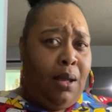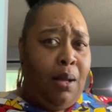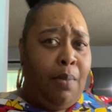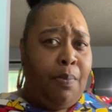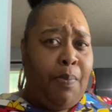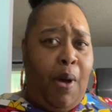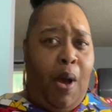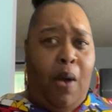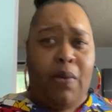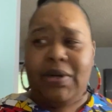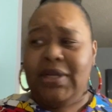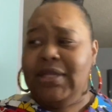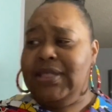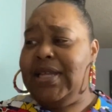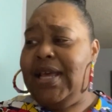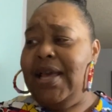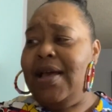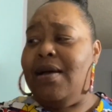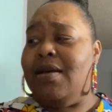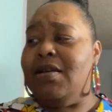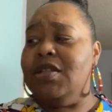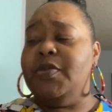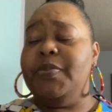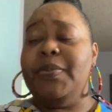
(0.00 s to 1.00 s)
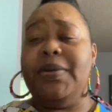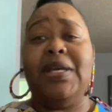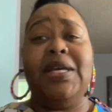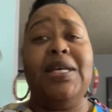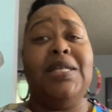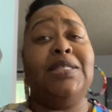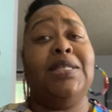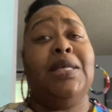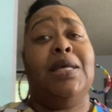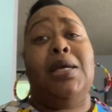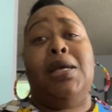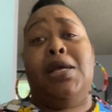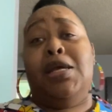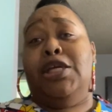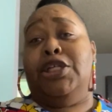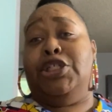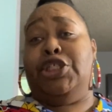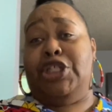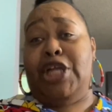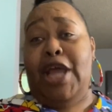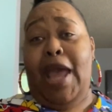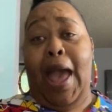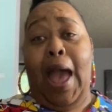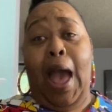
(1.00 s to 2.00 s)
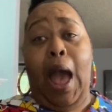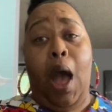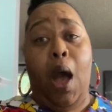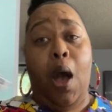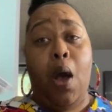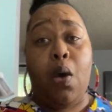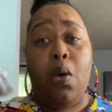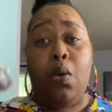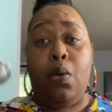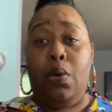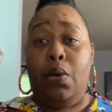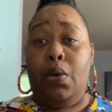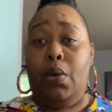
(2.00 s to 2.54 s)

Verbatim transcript: ponytails because child,